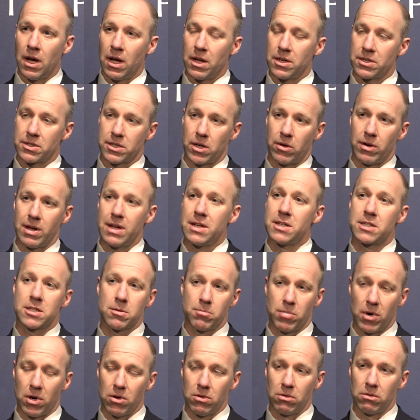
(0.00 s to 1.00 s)
And so
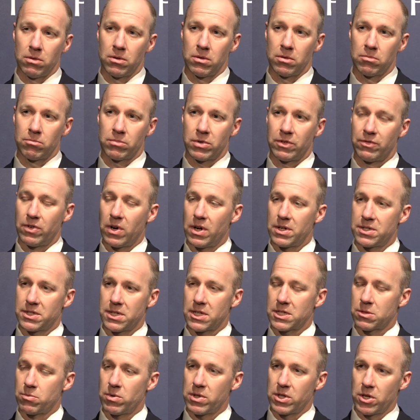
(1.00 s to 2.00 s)
Interpol provides
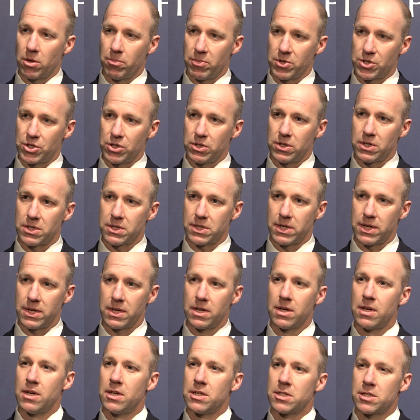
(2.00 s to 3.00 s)
us with the
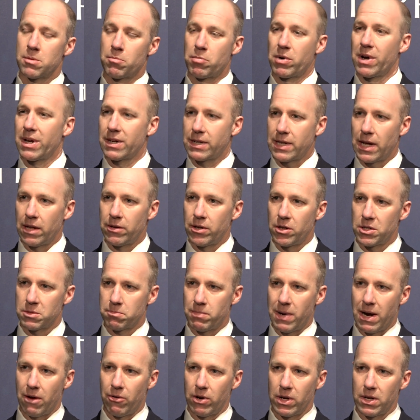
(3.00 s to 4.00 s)
opportunity to break down those
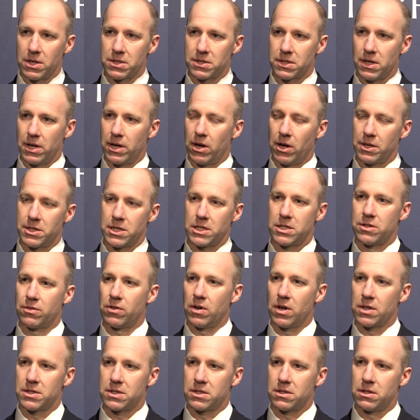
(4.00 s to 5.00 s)
barriers and
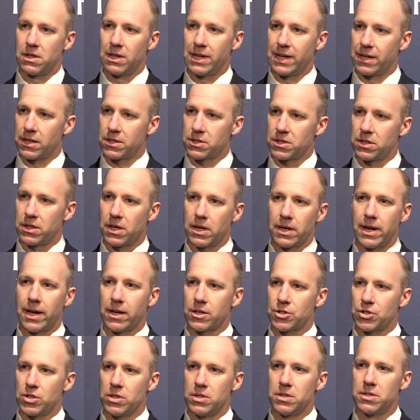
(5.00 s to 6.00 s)
identify links and
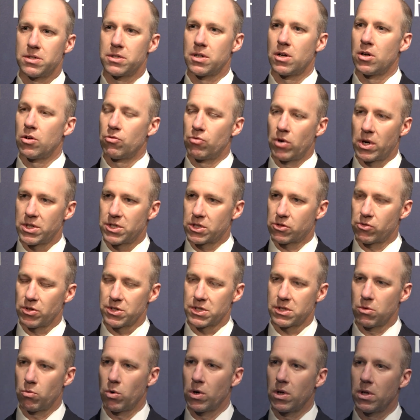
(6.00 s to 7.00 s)
connections right
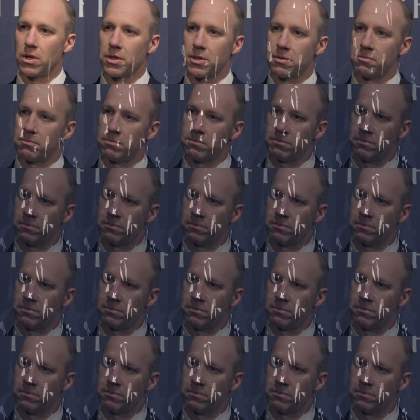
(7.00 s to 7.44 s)
across the world.